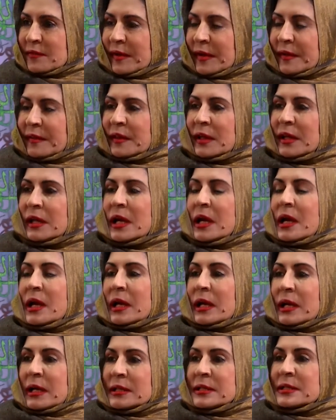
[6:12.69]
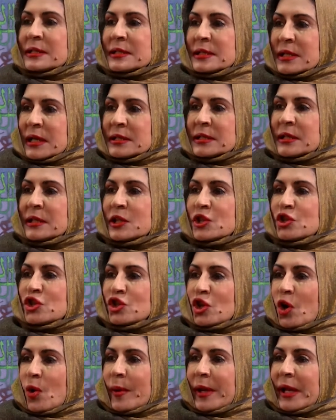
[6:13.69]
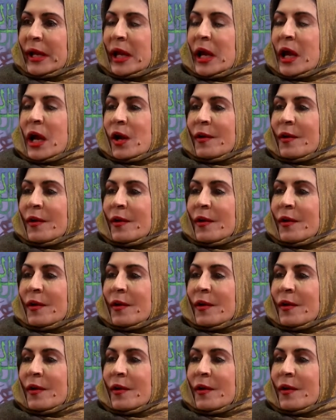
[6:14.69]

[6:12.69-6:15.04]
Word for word: i think it is certainly showing